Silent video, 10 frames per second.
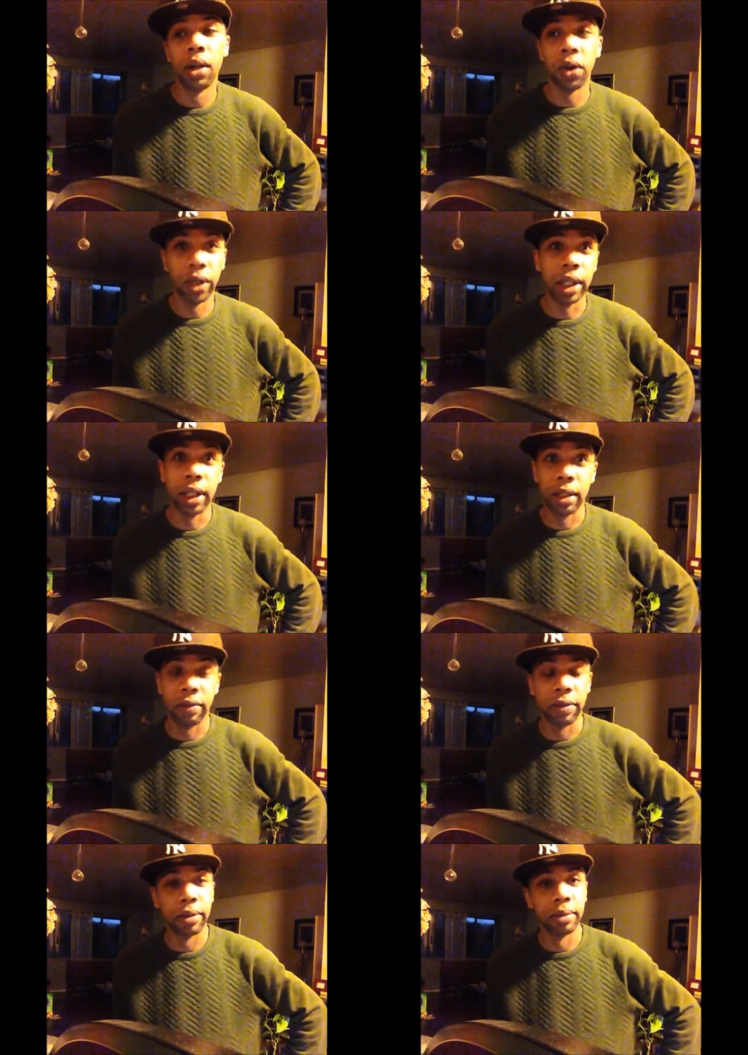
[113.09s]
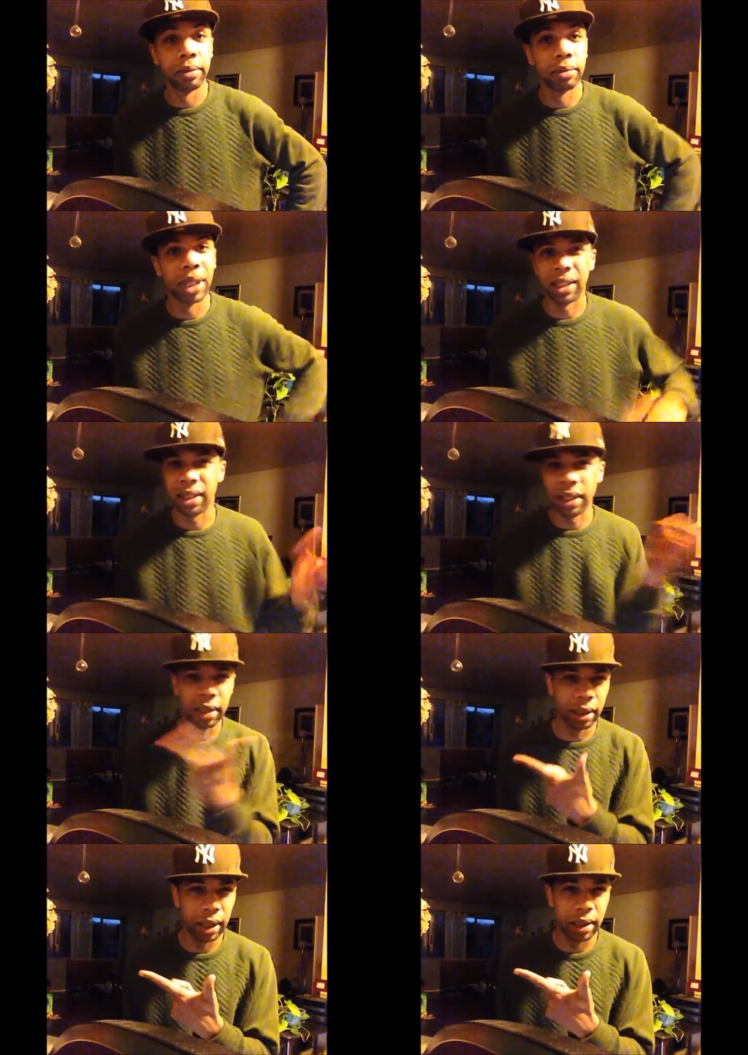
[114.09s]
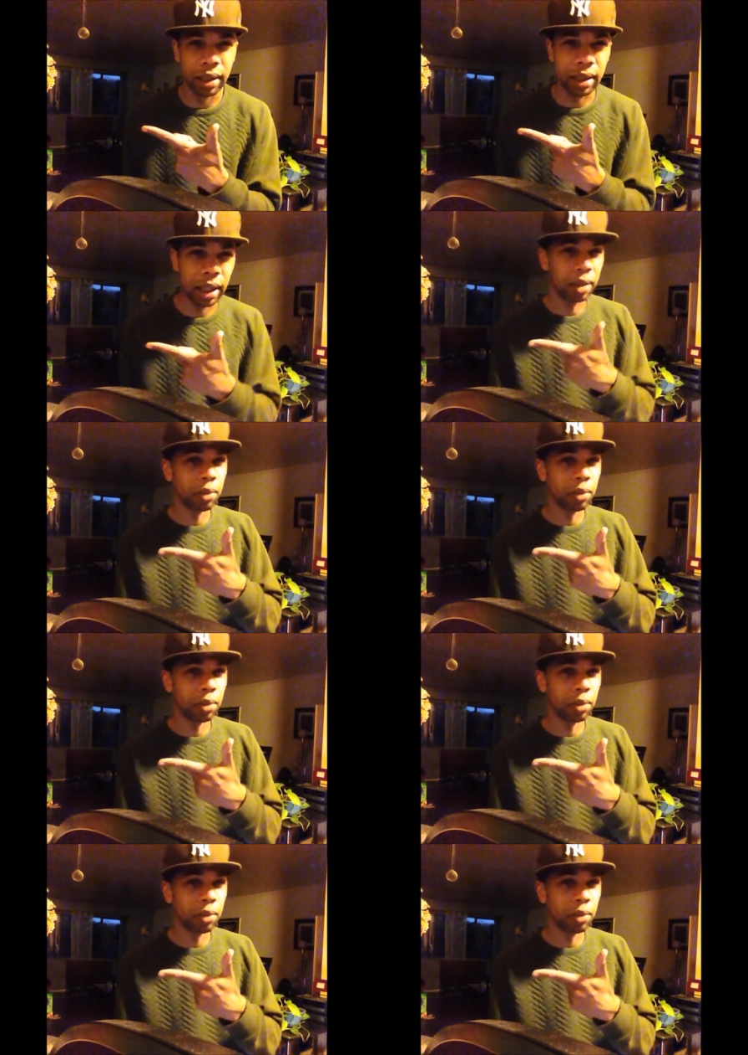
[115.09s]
or the end of next season because it's like